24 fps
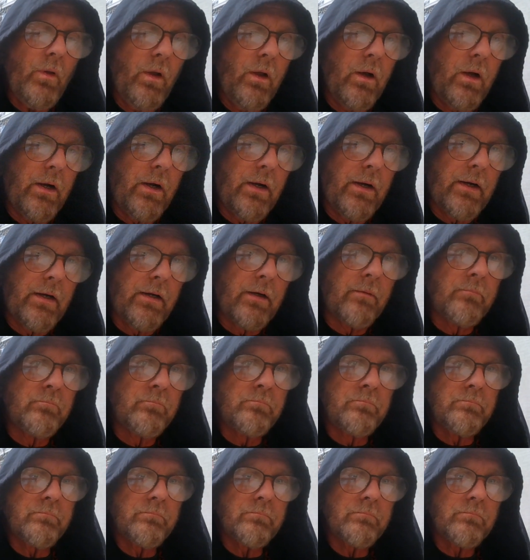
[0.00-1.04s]

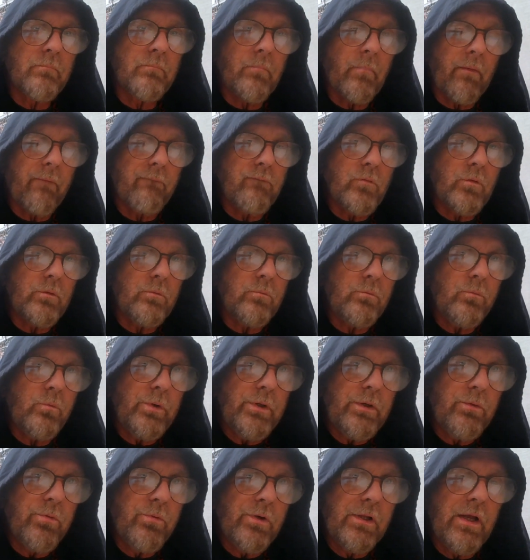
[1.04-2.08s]
Um,
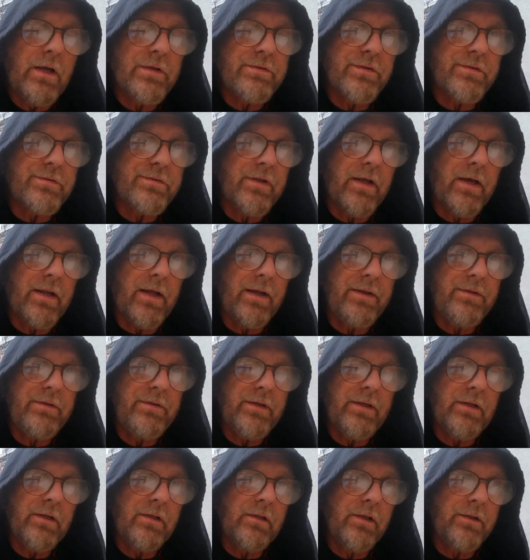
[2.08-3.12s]
we realize it's not
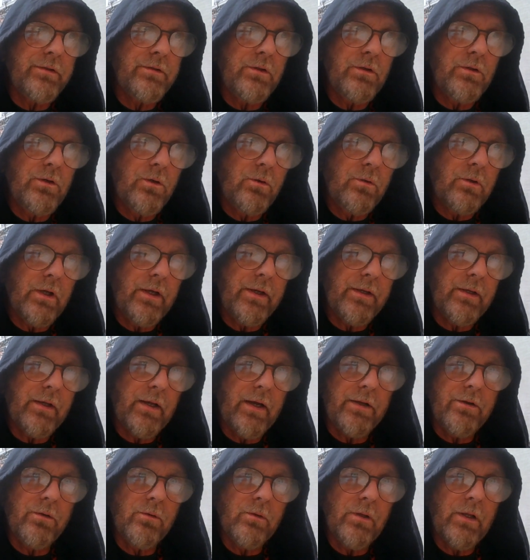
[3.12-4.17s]
ideal, and you don't like it.
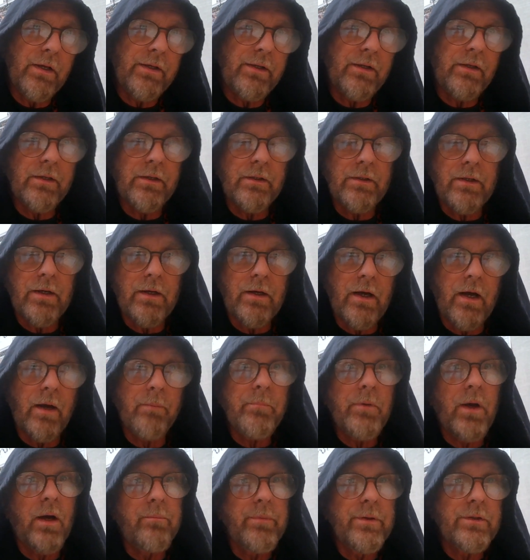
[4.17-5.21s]
I don't like it. I'm
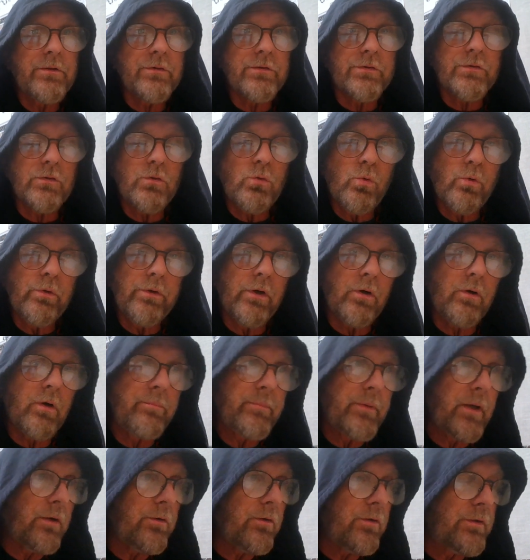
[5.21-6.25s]
coming to school though. I'm
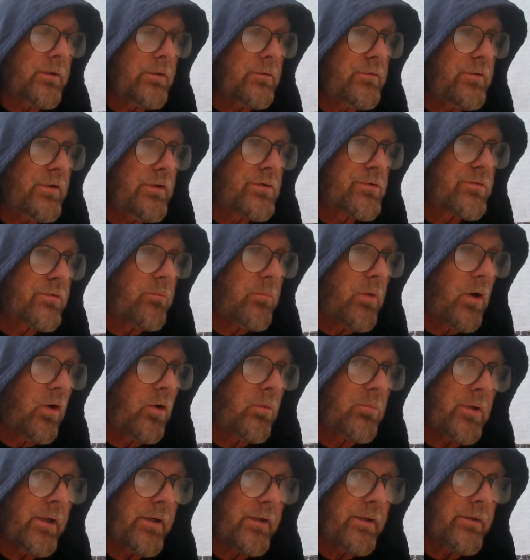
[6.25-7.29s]
not going to teach from
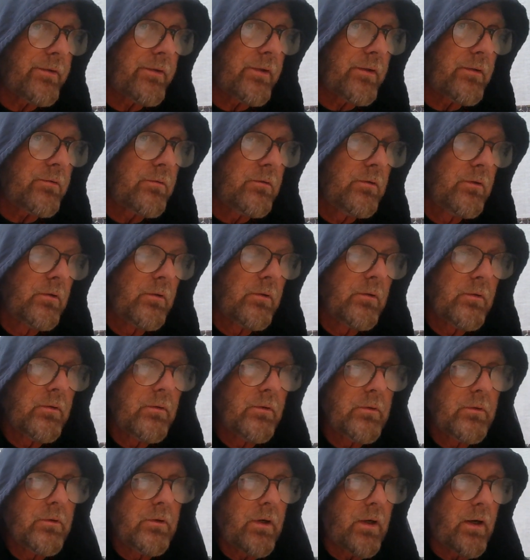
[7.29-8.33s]
home like I did
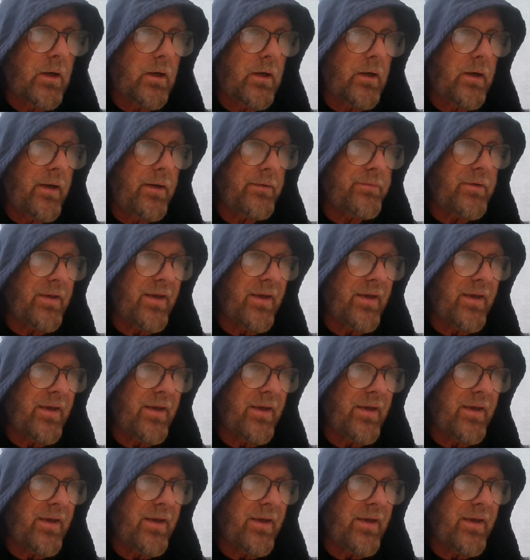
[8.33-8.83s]
at the